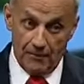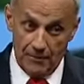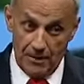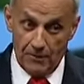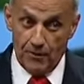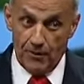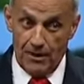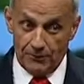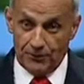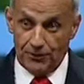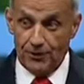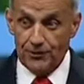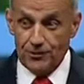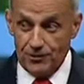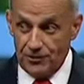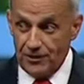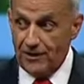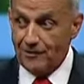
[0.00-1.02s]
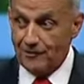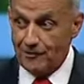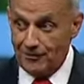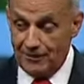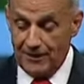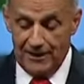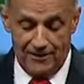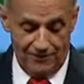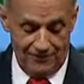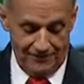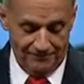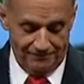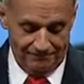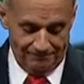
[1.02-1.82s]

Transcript: remember, I'm Surgeon General now.